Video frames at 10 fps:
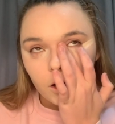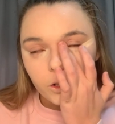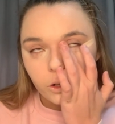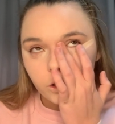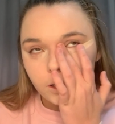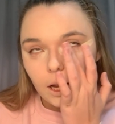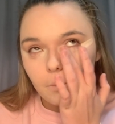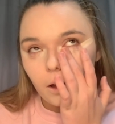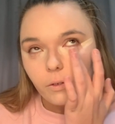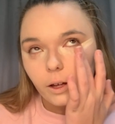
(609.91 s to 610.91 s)
So I'll just take
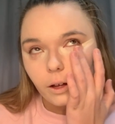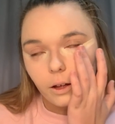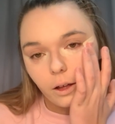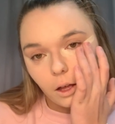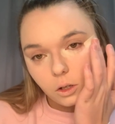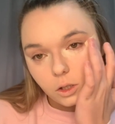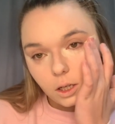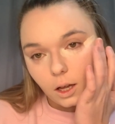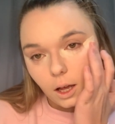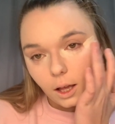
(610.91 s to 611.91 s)
my finger just
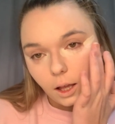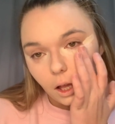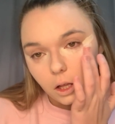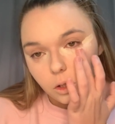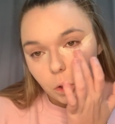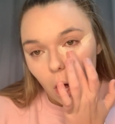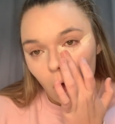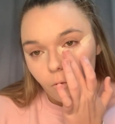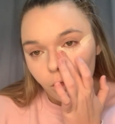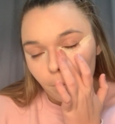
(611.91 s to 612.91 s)
to start
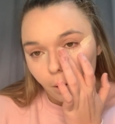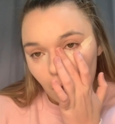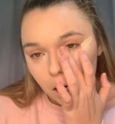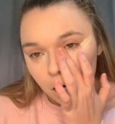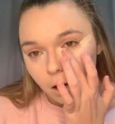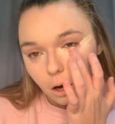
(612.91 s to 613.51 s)
off the blend,